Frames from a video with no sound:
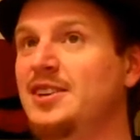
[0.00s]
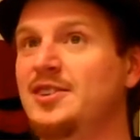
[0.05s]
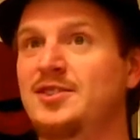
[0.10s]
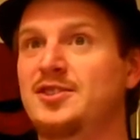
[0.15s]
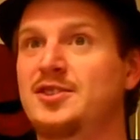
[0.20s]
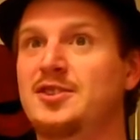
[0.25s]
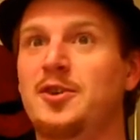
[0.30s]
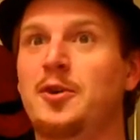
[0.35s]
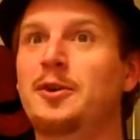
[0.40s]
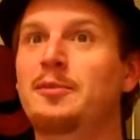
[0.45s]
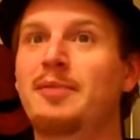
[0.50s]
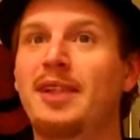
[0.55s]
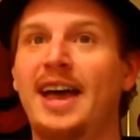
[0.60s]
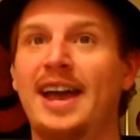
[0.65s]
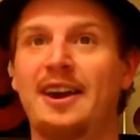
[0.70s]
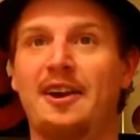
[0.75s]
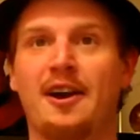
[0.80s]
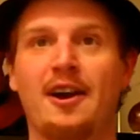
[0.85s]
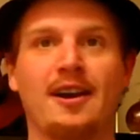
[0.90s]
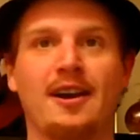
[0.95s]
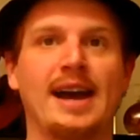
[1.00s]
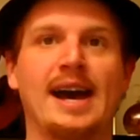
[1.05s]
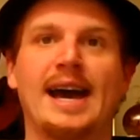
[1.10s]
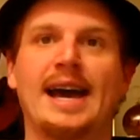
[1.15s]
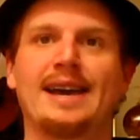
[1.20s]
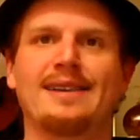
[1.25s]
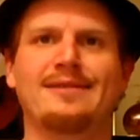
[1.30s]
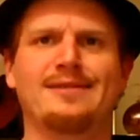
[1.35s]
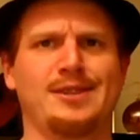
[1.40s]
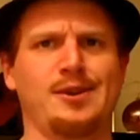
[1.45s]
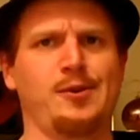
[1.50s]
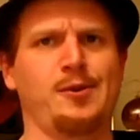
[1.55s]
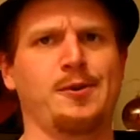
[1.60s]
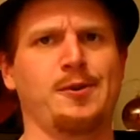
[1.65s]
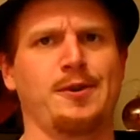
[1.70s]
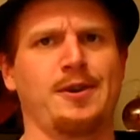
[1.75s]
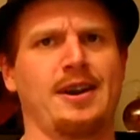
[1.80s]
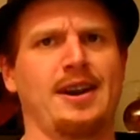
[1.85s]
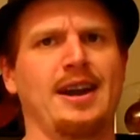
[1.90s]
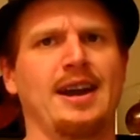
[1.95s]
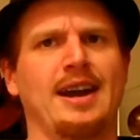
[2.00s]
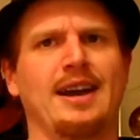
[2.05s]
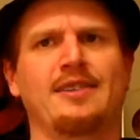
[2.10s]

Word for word: Stormlight Archives or